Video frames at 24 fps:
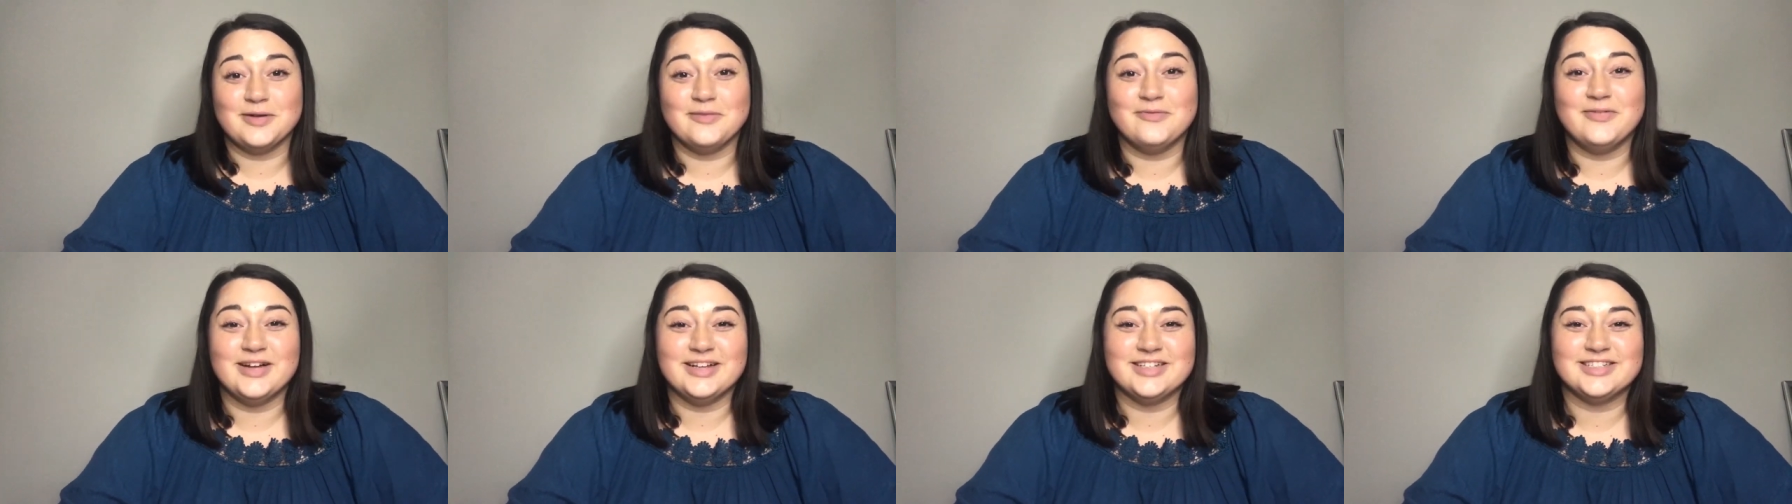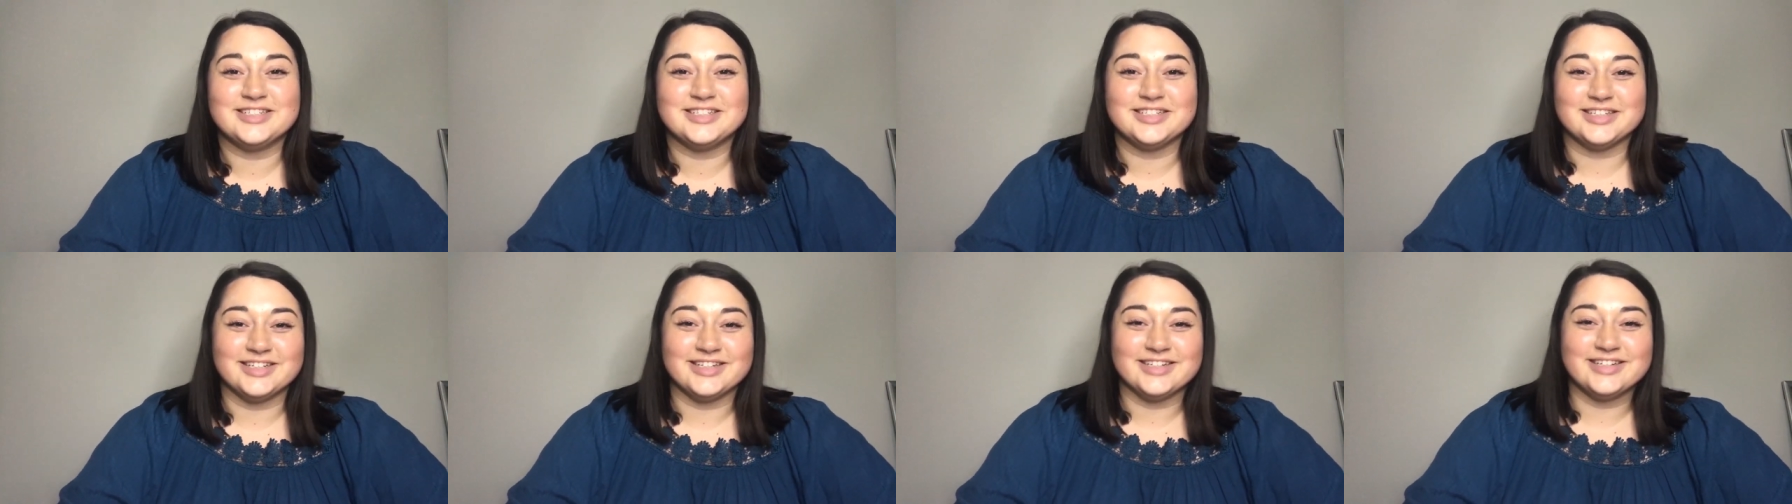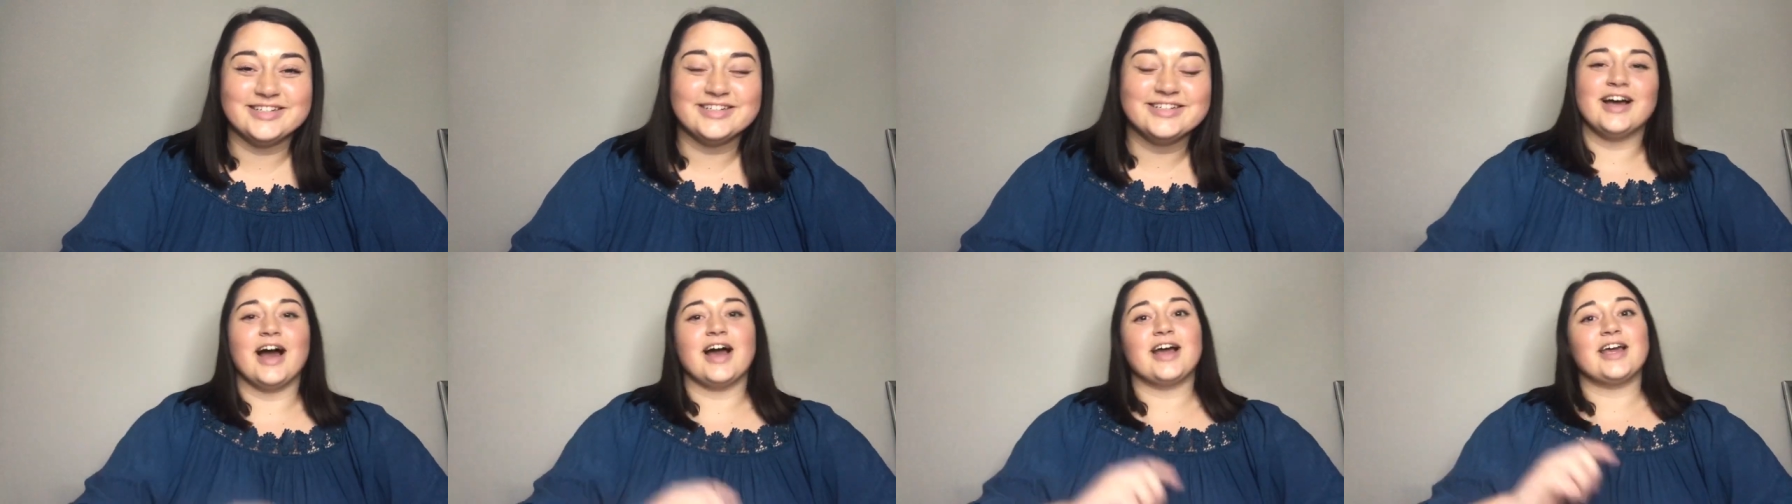eventually.
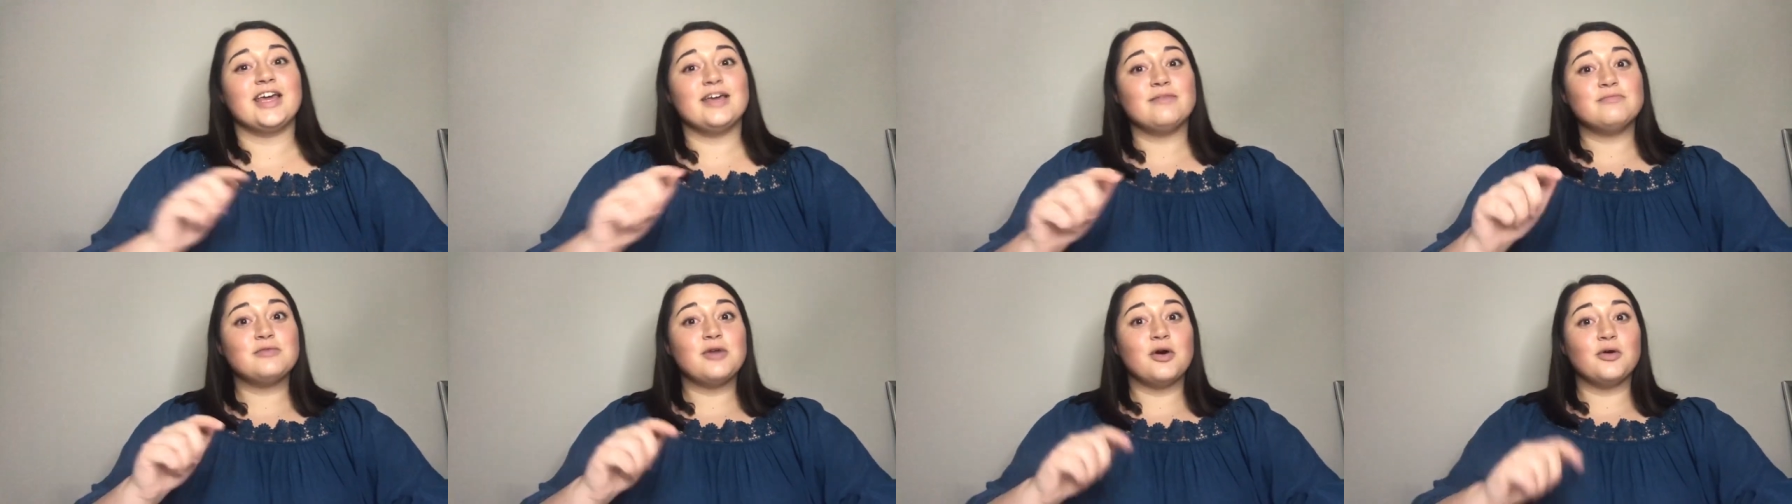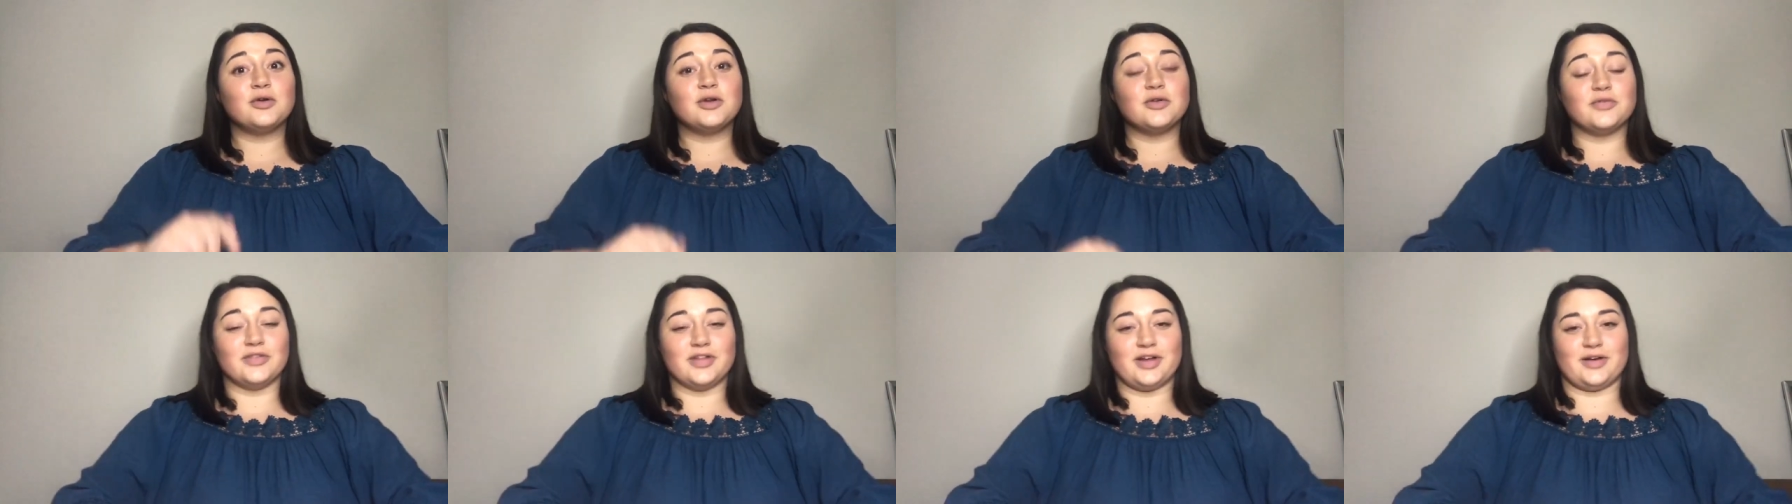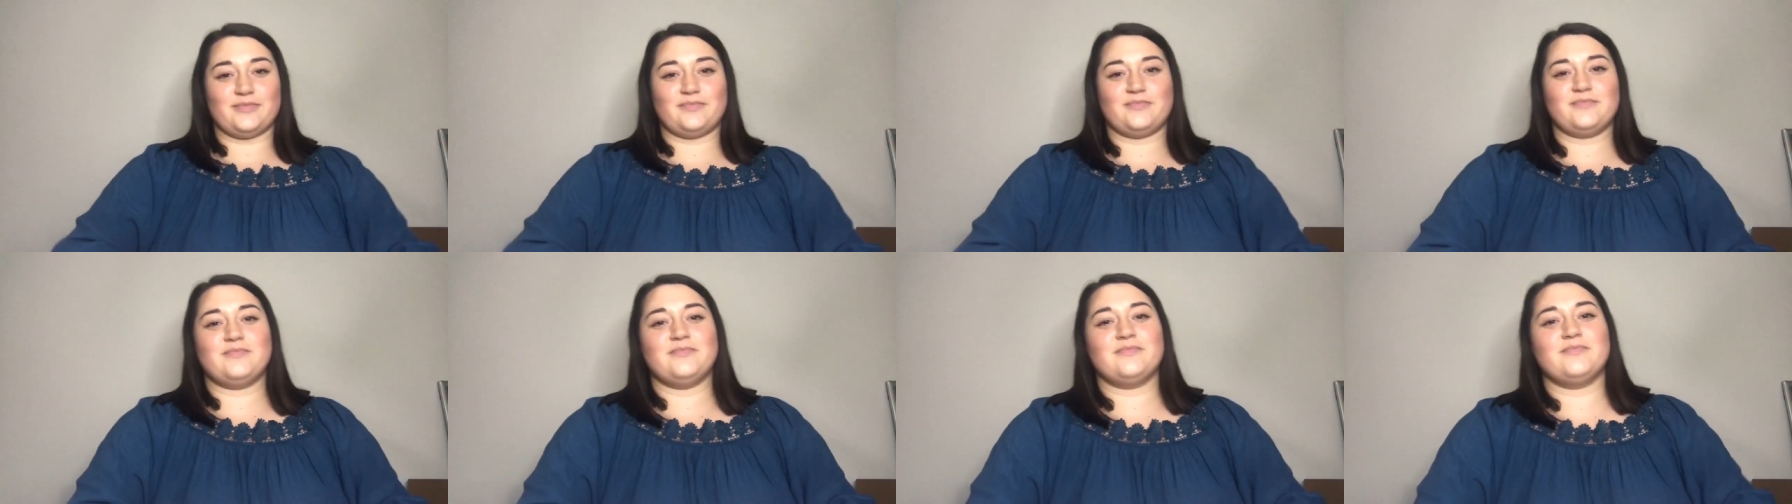I keep note of
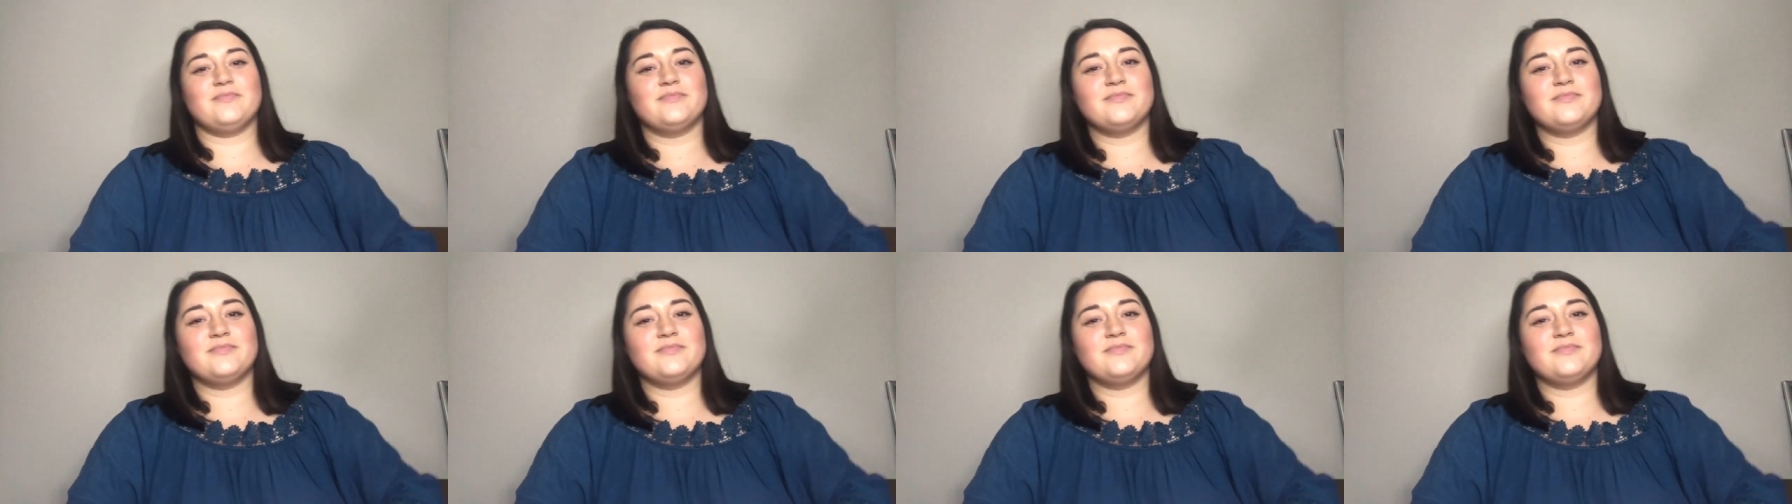them.